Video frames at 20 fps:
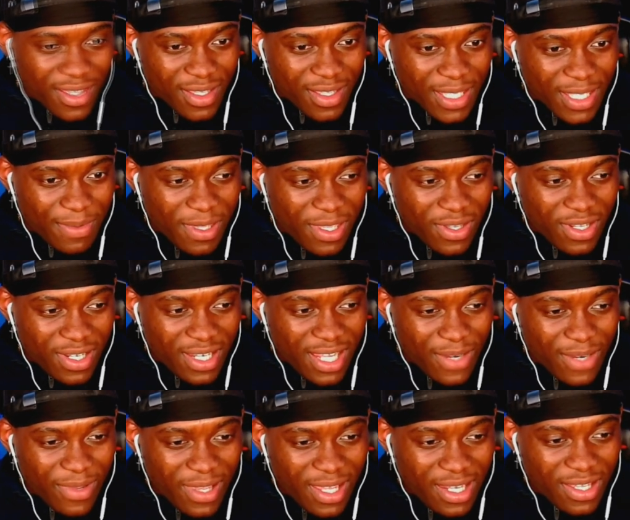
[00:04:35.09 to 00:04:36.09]
Speaking of dad,
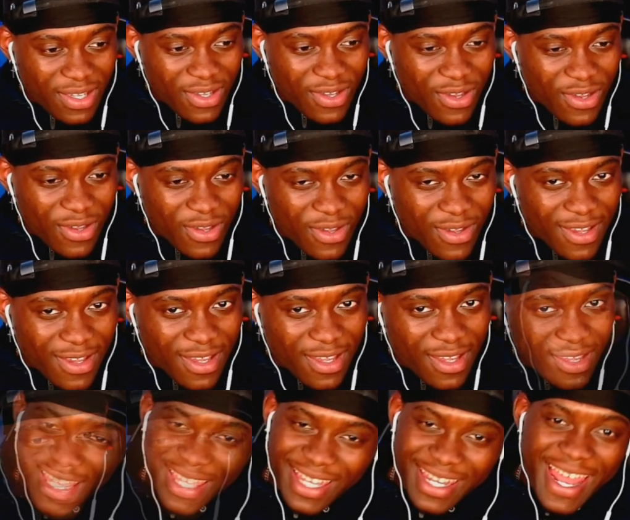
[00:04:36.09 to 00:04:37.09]
where'd he go?
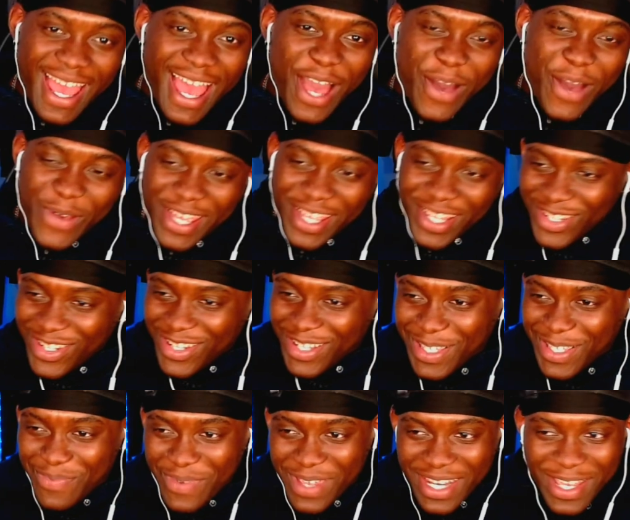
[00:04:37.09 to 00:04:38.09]
Now,
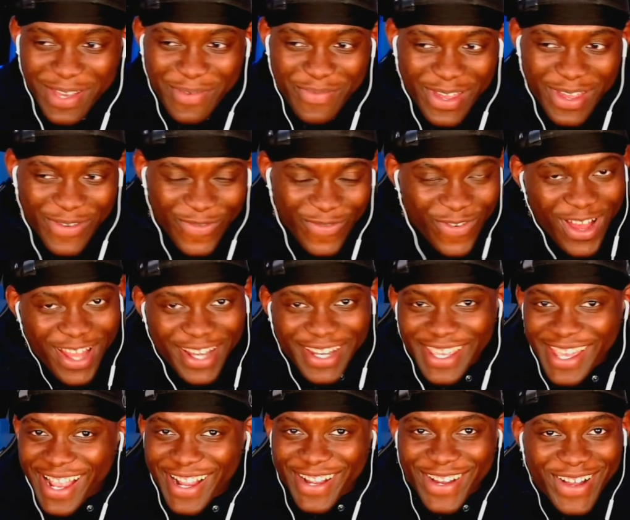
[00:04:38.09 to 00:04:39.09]
Ishin's been a bit
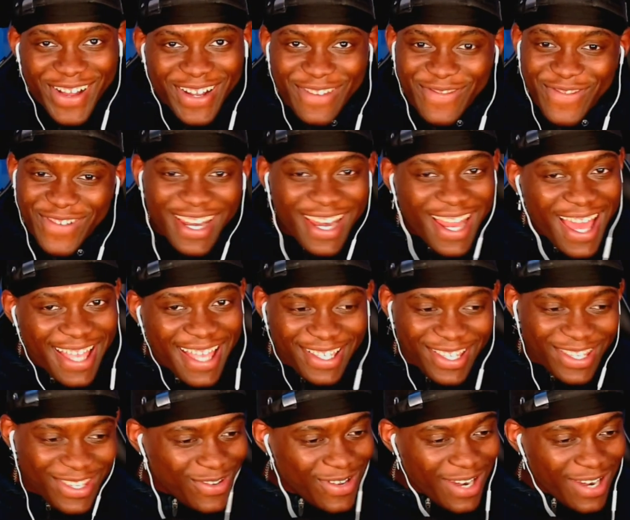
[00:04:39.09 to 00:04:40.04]
funny, I can't even lie to you.